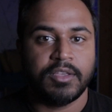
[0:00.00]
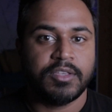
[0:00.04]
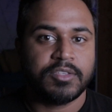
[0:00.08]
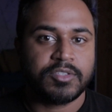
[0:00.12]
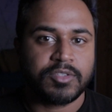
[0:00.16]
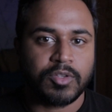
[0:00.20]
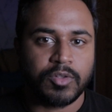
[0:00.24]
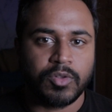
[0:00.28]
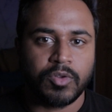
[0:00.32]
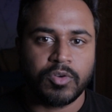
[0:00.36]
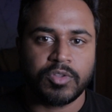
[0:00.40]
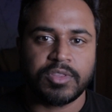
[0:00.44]

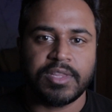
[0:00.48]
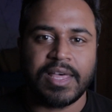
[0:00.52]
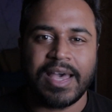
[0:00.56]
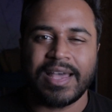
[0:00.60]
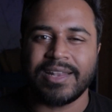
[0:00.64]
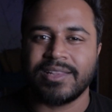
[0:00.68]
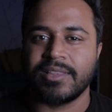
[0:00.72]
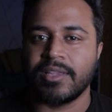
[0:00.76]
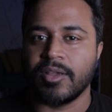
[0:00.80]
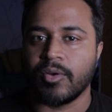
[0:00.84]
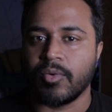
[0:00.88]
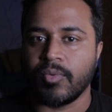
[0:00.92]
So note
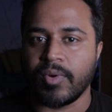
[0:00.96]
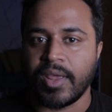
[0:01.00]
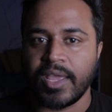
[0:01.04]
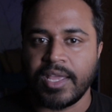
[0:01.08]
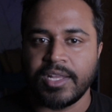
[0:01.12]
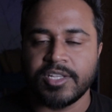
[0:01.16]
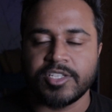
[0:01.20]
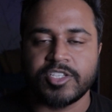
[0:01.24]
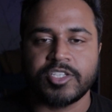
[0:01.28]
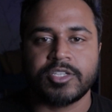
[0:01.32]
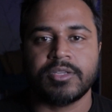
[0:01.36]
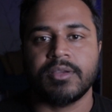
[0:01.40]
that the
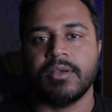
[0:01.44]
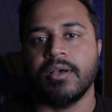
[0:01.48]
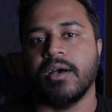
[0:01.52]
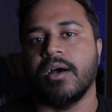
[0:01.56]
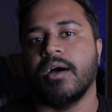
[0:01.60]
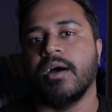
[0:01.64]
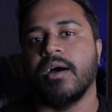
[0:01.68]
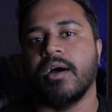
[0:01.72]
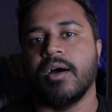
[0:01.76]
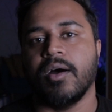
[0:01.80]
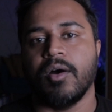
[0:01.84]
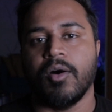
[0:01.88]
range
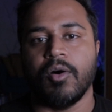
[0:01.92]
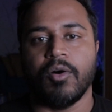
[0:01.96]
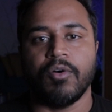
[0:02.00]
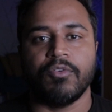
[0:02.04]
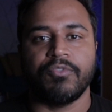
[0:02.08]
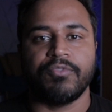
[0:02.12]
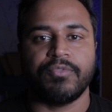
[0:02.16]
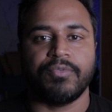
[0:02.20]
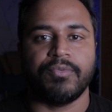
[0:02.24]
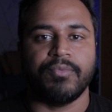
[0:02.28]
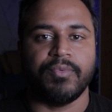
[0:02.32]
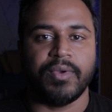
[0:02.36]

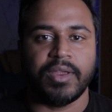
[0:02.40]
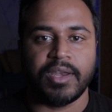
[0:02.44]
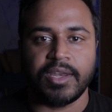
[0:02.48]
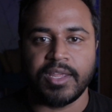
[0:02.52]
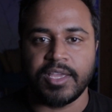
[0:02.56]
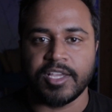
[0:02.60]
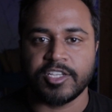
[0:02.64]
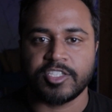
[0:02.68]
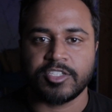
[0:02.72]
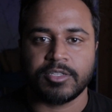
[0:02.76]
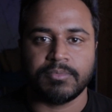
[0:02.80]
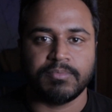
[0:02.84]
of
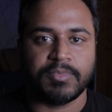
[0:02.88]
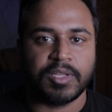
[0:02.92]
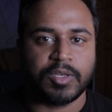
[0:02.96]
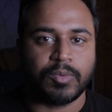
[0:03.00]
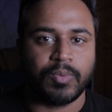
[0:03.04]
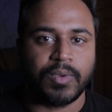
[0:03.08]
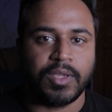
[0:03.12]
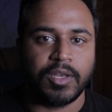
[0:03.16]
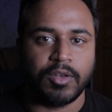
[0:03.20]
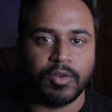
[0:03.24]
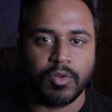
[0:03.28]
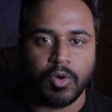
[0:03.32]
variation
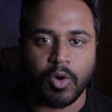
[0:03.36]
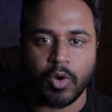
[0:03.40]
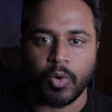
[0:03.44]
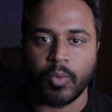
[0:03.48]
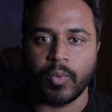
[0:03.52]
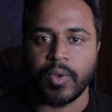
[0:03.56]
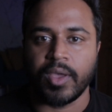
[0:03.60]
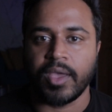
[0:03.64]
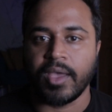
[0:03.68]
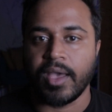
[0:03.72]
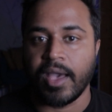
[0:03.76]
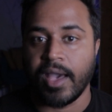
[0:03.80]
between
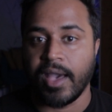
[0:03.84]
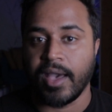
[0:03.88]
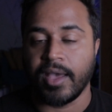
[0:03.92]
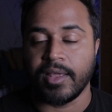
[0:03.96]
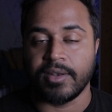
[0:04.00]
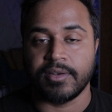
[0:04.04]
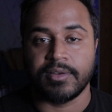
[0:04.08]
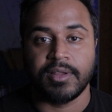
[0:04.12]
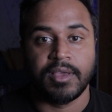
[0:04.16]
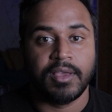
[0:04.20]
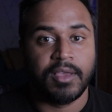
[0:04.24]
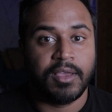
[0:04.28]
Norway
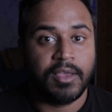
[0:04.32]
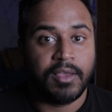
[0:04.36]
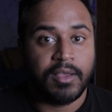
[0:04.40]
and